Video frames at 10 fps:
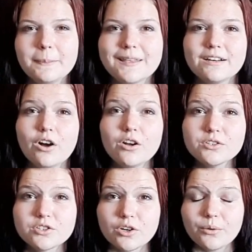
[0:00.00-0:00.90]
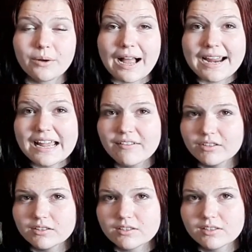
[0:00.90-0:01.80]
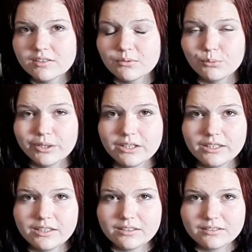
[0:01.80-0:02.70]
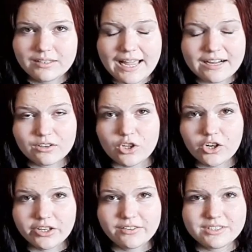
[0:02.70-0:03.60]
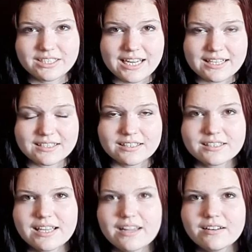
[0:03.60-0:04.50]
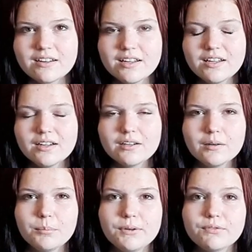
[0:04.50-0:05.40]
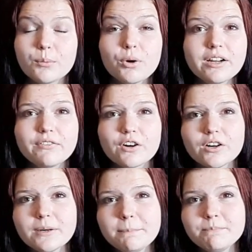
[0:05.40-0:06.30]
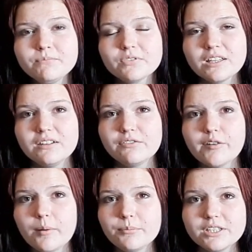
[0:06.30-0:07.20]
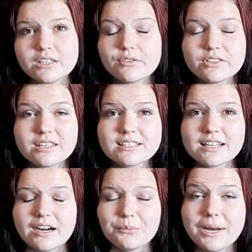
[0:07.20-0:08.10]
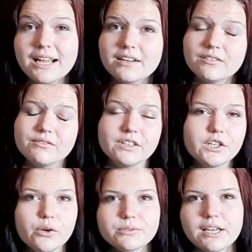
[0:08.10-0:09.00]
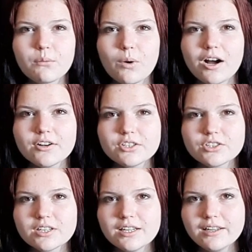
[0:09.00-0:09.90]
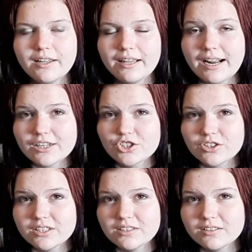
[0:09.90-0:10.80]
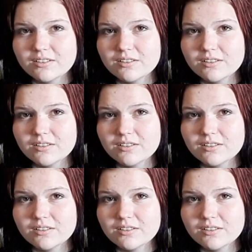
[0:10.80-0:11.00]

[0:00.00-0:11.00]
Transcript: And also, I haven't really had it long enough to test this yet, but from what I've heard and from the different things that I read and videos I watched, it actually